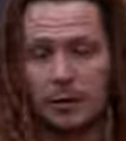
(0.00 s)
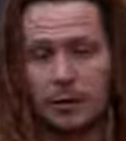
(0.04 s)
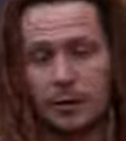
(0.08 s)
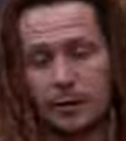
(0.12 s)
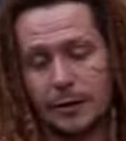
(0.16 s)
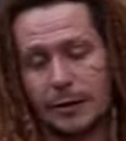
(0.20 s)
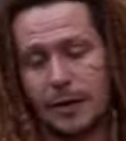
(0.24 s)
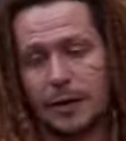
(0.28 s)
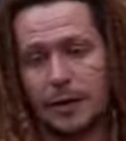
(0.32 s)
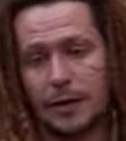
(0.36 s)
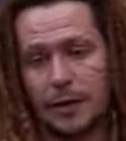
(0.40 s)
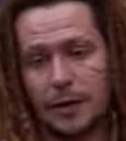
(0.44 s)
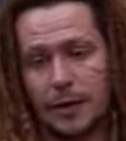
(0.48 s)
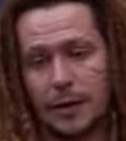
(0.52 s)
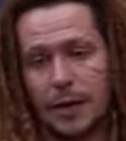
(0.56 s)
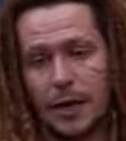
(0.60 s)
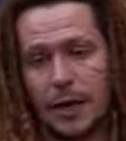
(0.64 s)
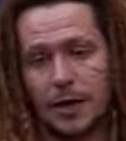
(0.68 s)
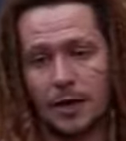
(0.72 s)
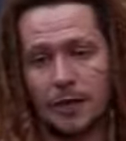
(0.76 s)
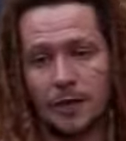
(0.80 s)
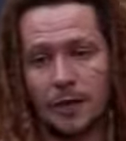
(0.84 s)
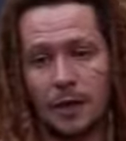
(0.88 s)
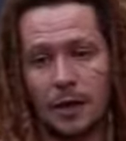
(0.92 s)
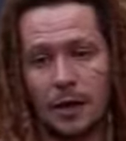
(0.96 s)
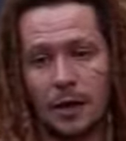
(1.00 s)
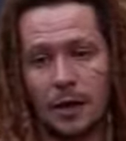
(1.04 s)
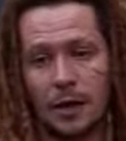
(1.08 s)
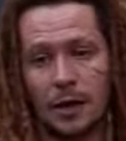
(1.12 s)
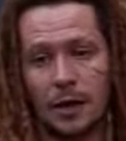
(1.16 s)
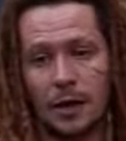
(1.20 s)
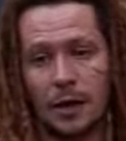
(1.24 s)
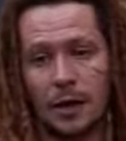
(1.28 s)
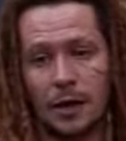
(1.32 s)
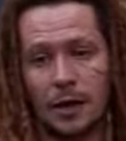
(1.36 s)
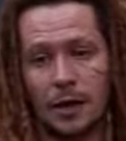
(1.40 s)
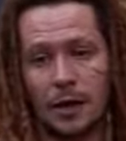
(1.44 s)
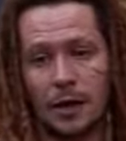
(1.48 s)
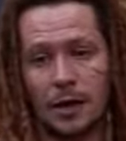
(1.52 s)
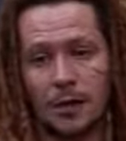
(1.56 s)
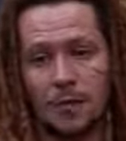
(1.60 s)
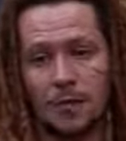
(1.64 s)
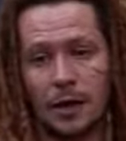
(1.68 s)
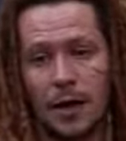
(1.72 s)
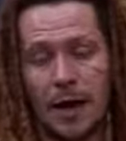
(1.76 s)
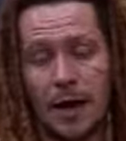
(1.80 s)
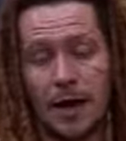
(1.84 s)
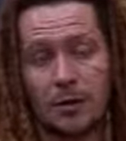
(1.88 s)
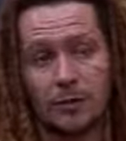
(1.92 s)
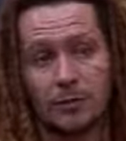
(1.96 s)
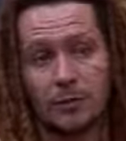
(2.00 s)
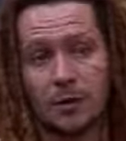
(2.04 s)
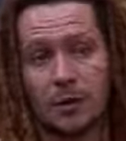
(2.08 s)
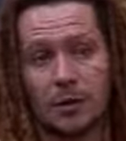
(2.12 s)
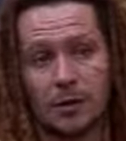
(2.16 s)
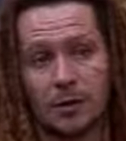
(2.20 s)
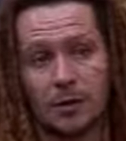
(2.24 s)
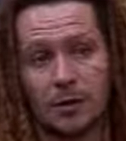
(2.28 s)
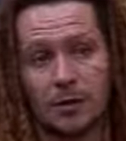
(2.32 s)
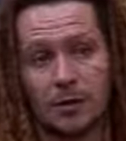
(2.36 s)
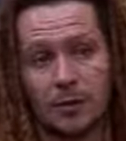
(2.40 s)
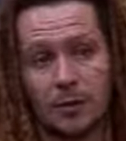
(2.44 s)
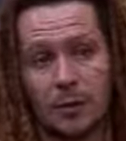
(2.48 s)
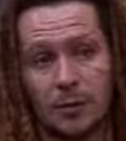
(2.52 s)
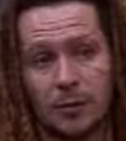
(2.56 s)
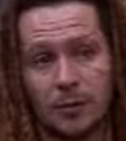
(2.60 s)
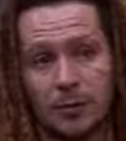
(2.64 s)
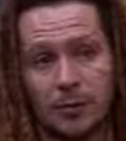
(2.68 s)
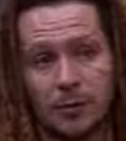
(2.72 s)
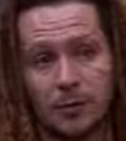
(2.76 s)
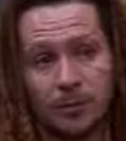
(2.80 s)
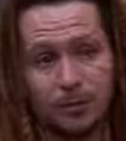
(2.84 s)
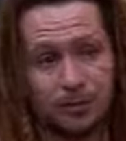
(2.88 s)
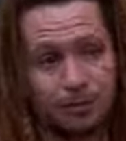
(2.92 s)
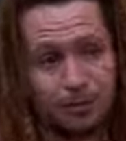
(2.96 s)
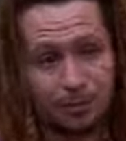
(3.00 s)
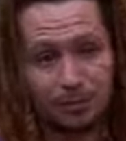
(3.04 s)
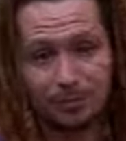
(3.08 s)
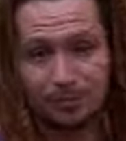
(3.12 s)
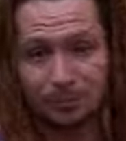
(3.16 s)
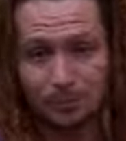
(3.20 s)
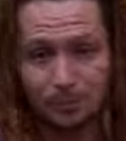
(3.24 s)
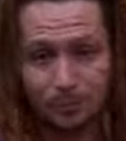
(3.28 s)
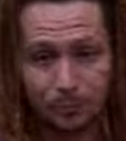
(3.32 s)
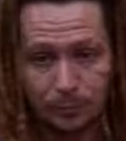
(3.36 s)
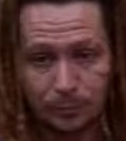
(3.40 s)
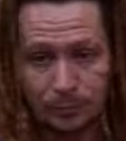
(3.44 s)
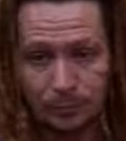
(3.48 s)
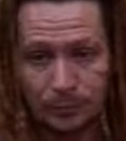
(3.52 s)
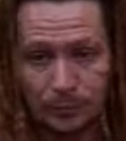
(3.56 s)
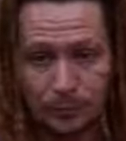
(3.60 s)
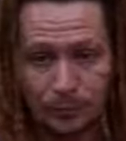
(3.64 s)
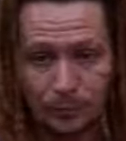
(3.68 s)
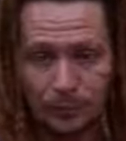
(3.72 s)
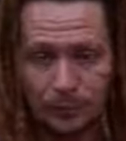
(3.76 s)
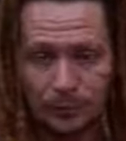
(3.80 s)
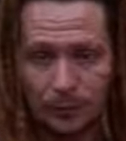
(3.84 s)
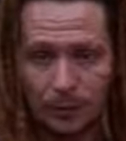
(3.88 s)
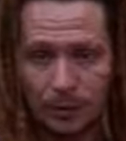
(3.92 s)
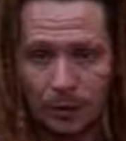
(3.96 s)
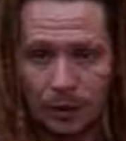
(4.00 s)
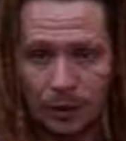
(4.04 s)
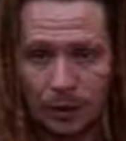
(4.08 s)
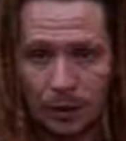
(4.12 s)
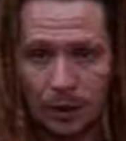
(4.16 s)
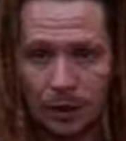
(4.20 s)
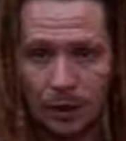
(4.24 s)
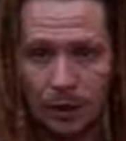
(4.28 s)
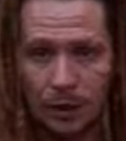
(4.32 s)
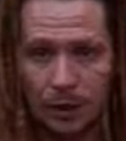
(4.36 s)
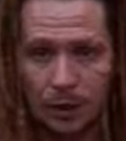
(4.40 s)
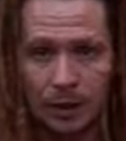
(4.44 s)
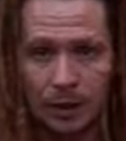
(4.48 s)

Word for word: and he said um, i hadn't read the script and he